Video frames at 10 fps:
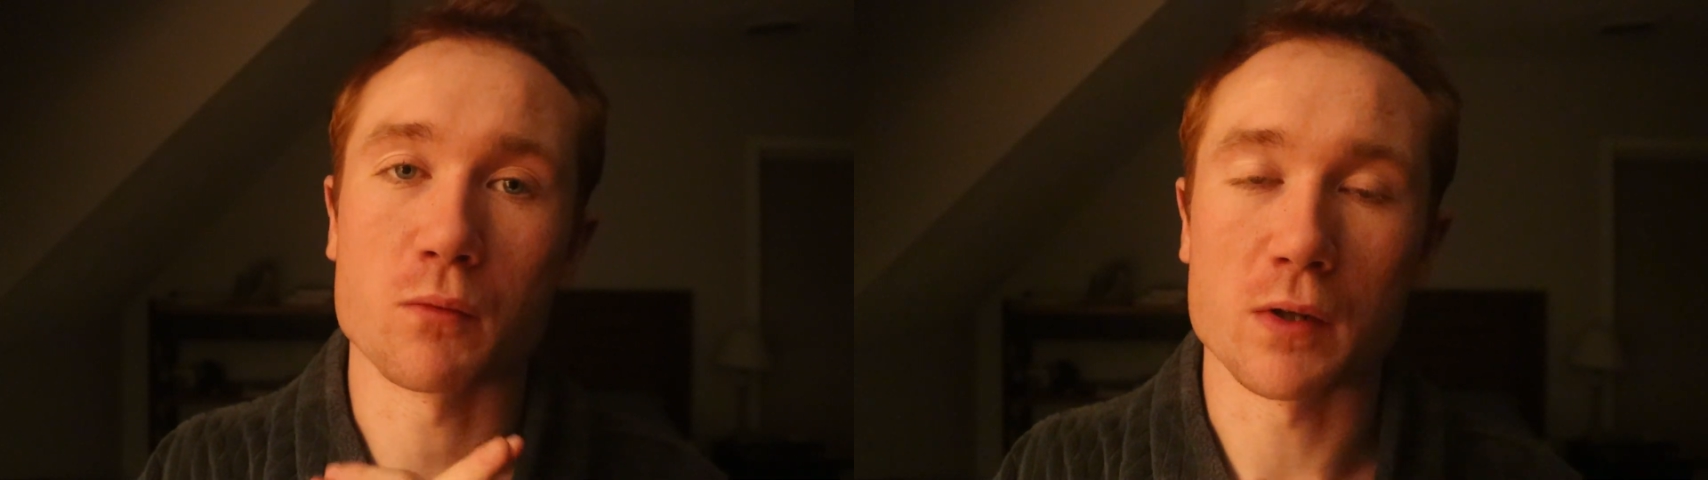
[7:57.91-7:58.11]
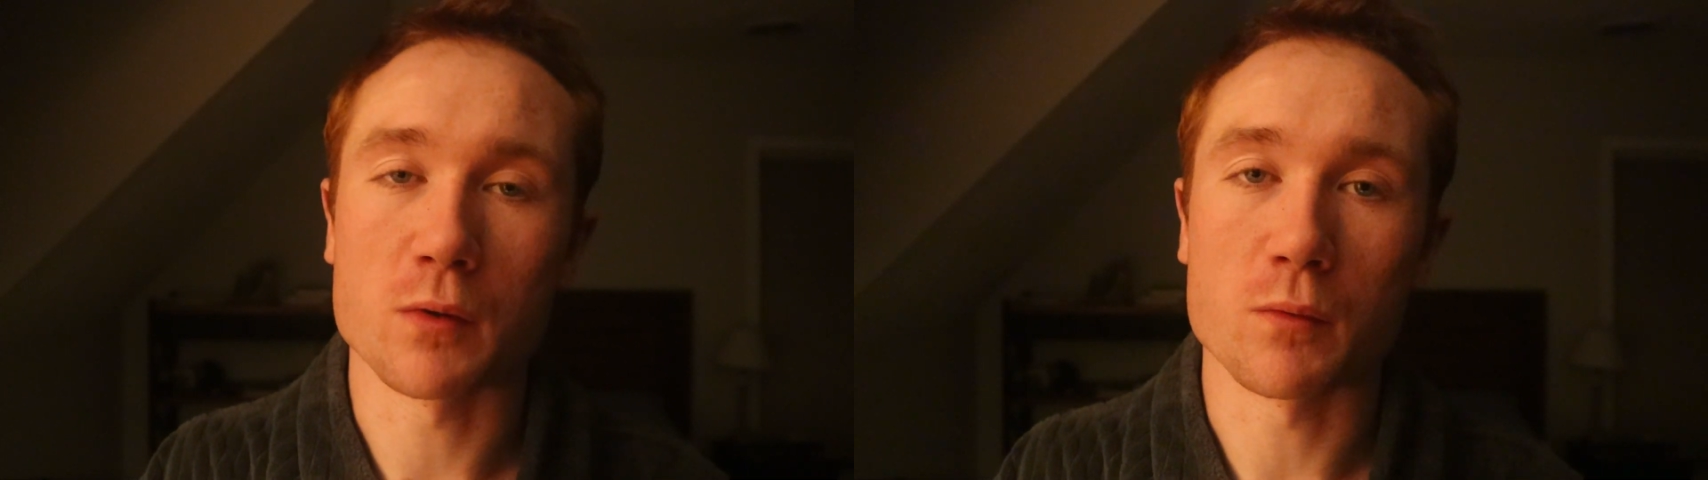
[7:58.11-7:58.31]

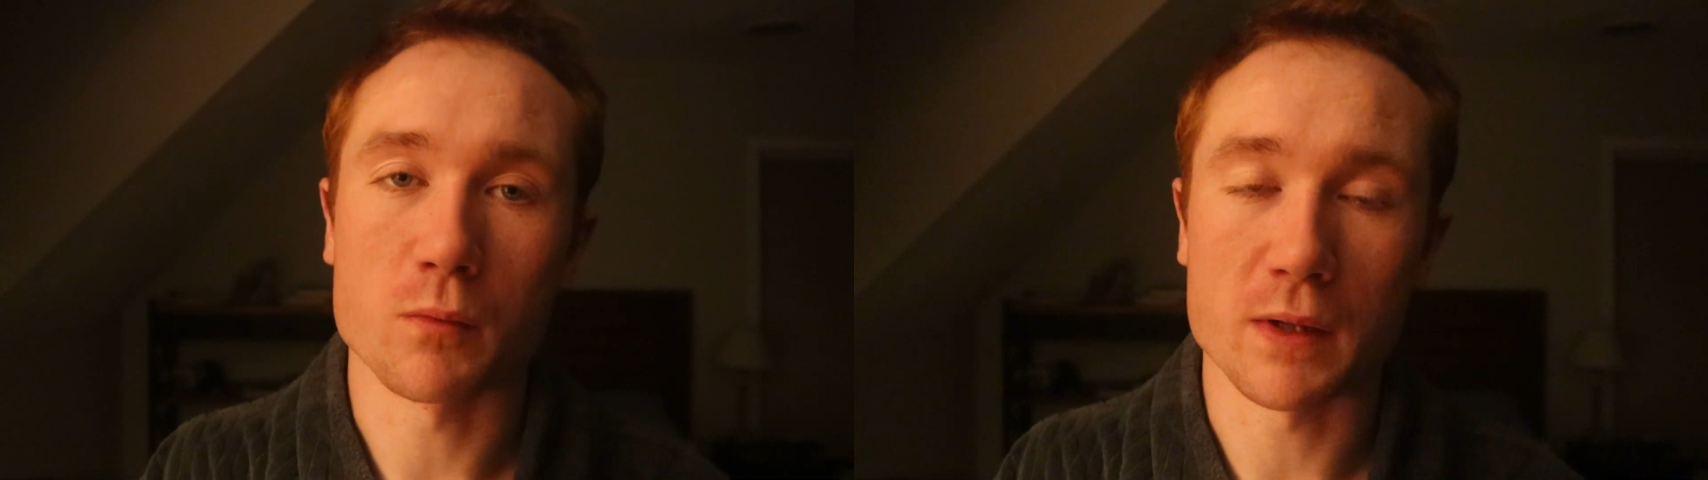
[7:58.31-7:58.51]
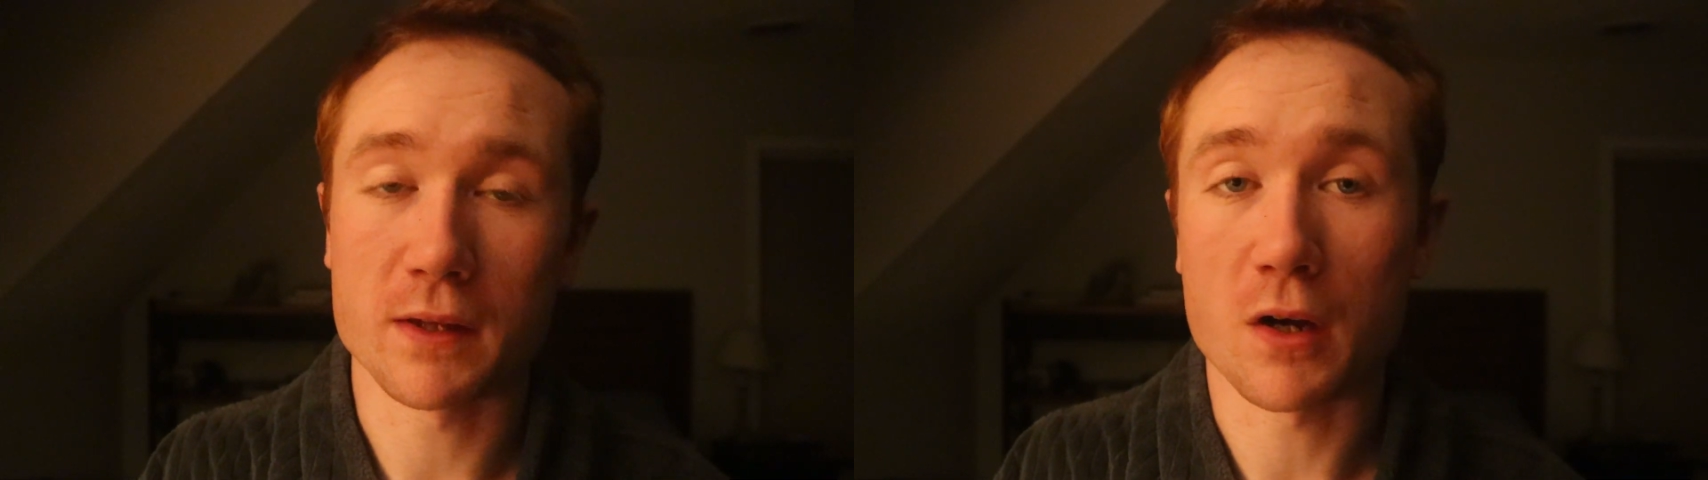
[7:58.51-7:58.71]
real
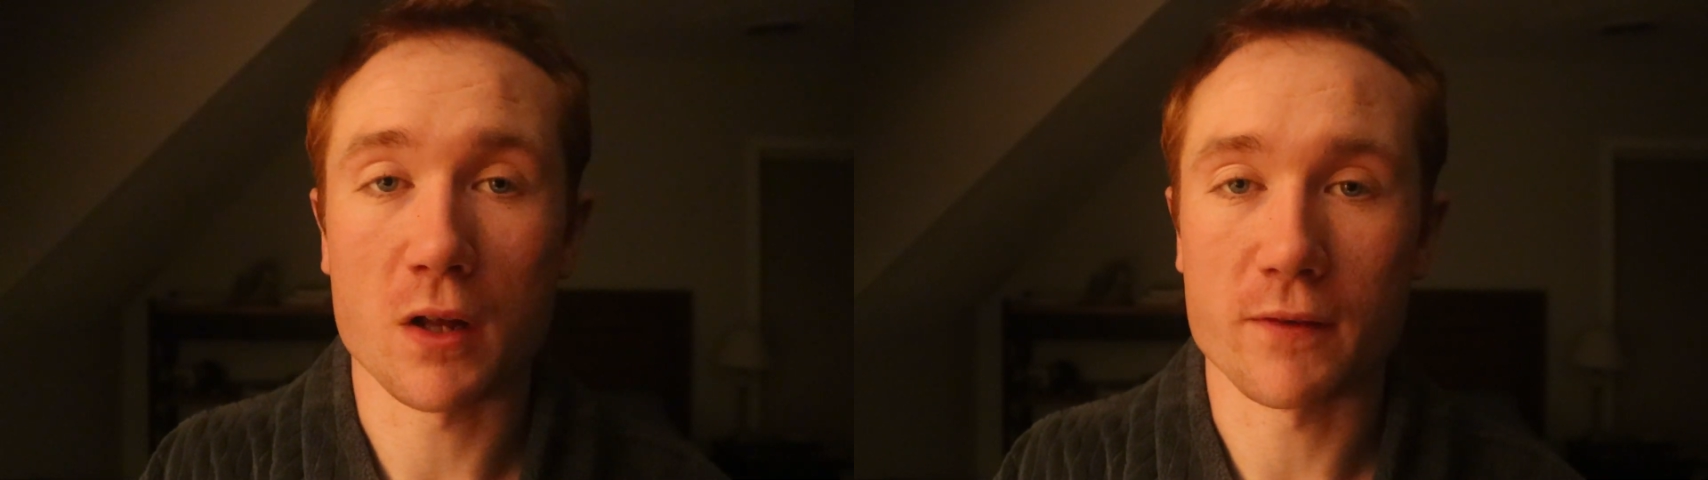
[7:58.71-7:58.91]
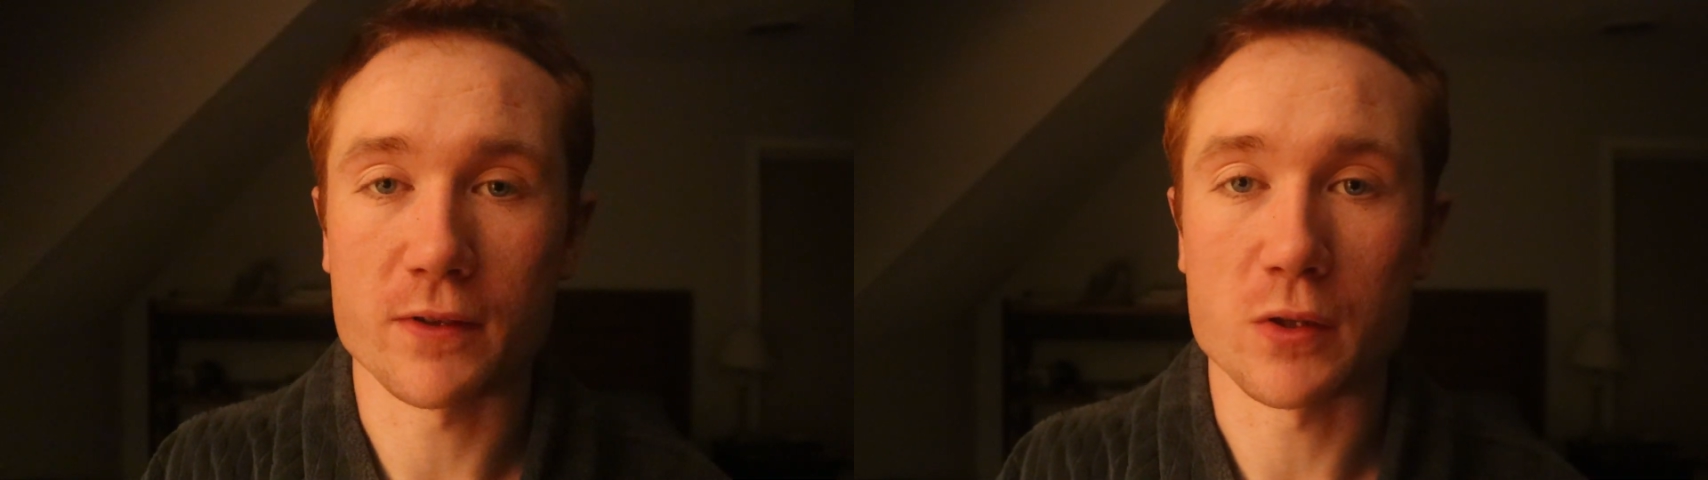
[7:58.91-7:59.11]
with
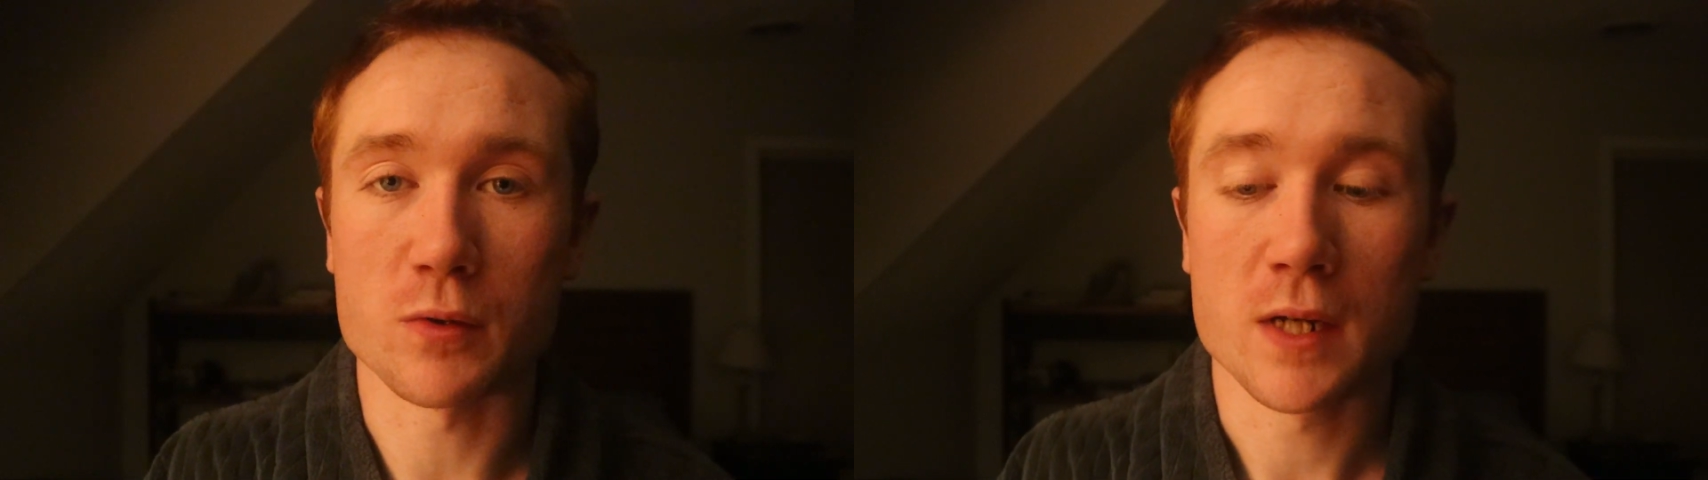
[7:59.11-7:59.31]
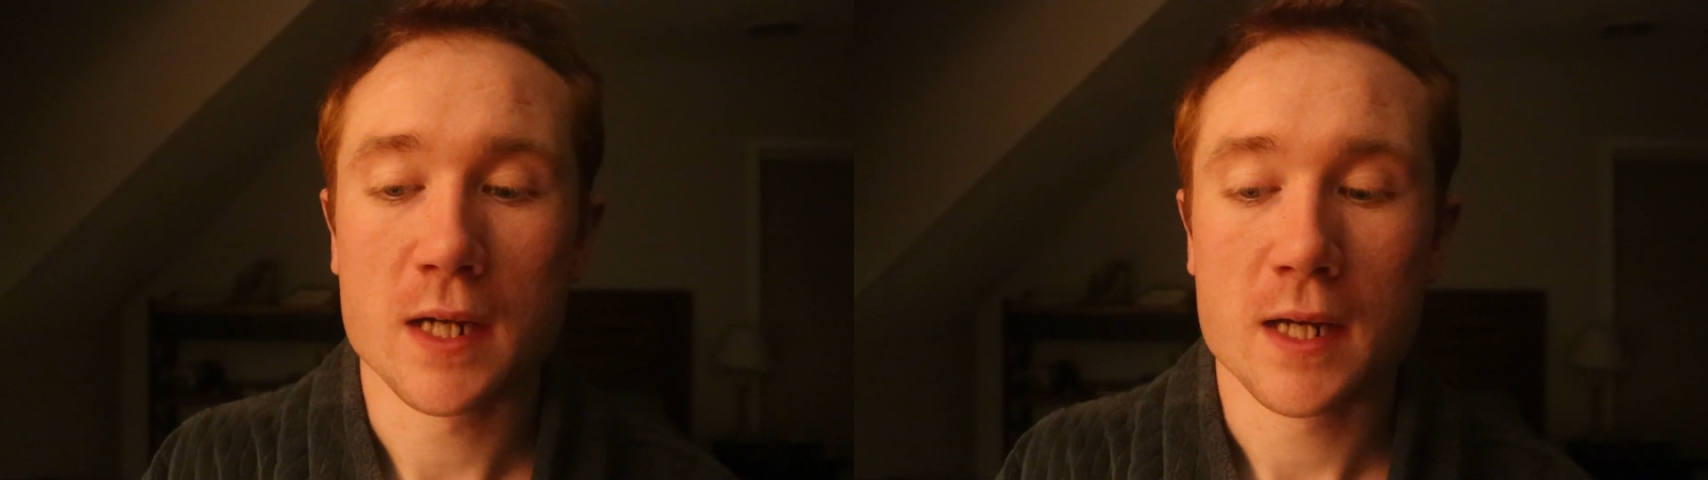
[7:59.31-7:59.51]
all of you.